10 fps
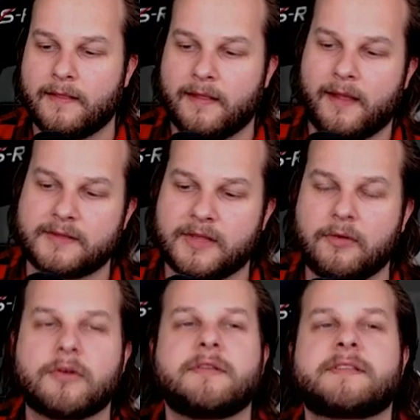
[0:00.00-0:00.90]
That's like,
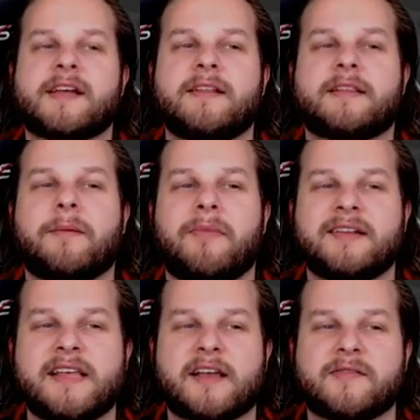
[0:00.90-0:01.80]
or it's kind of like the
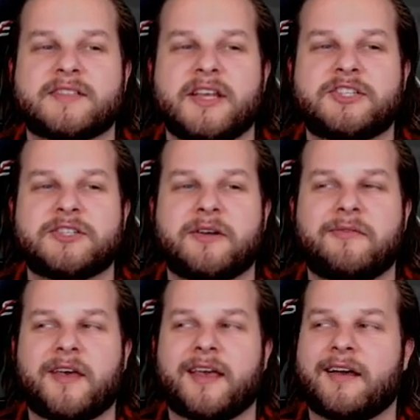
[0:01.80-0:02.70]
Monday conversation
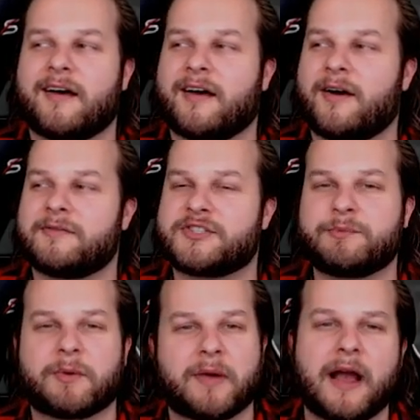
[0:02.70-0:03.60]
of a uh, of
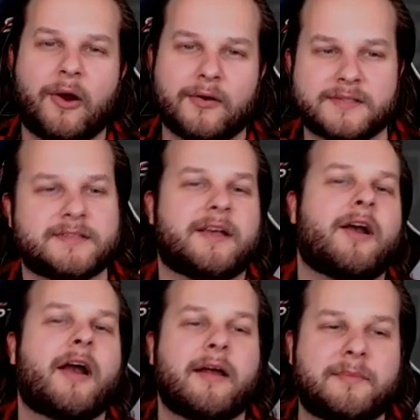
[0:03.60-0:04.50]
superpowers. It's like,
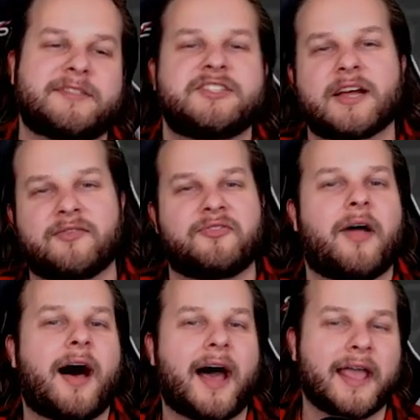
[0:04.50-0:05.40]
all right, I'm gonna teach you how to
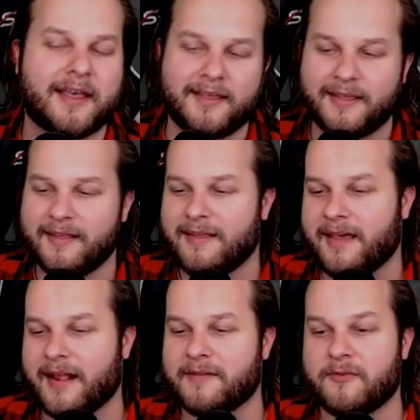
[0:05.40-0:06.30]
fly.
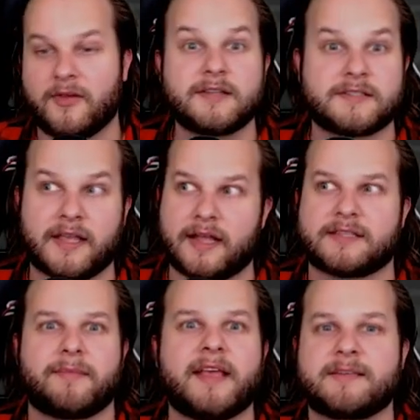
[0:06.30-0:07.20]
And for us, it's like,
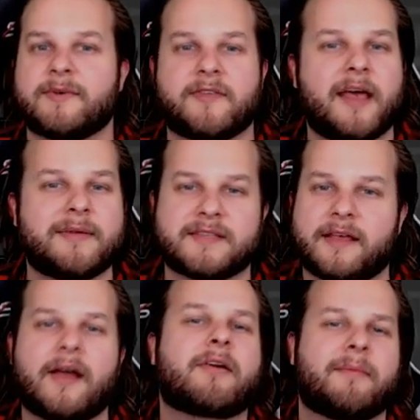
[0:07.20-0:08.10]
that's amazing. But for them, it's
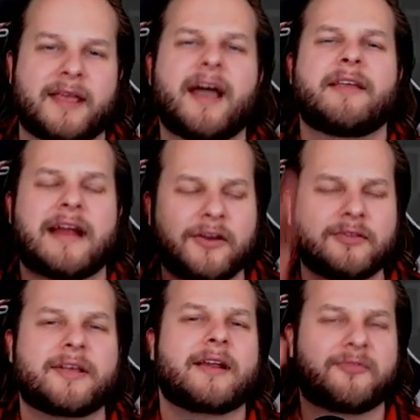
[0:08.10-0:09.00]
like, okay, yeah, you now you're
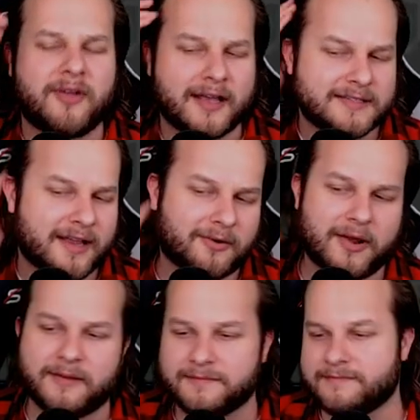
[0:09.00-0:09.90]
learning how to fly. Isn't that great?